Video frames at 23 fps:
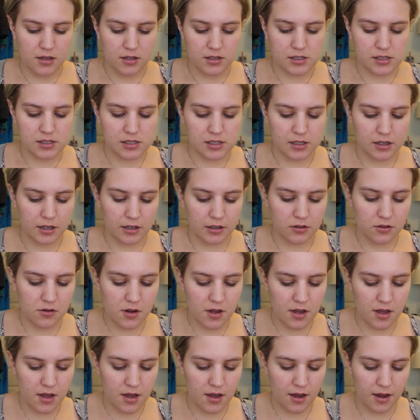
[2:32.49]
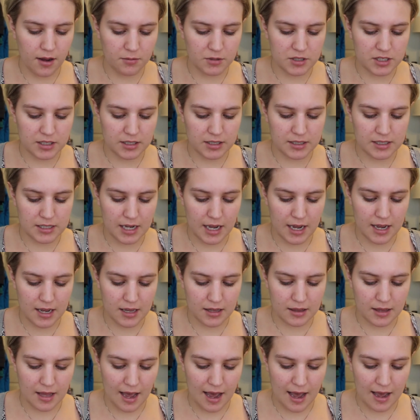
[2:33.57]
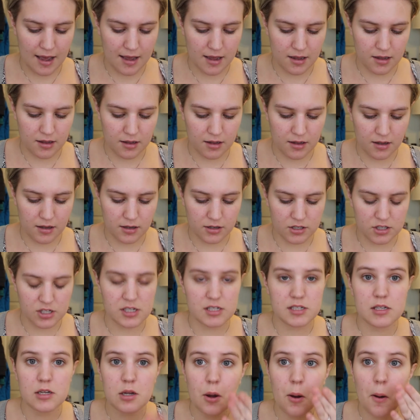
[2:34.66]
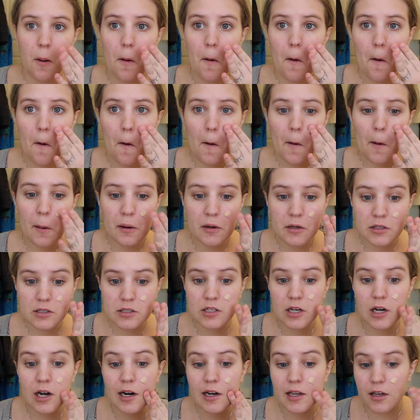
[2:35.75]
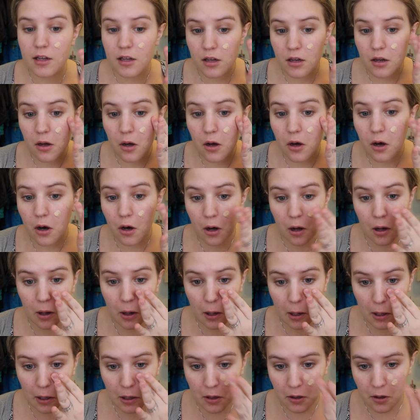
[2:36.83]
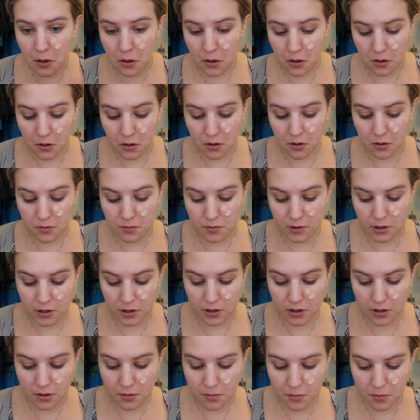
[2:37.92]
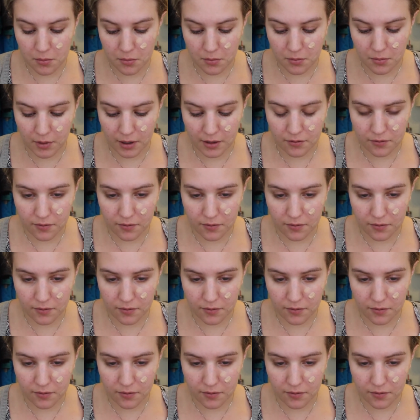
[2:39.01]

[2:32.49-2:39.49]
So I'm just going to take that and just dot it all over my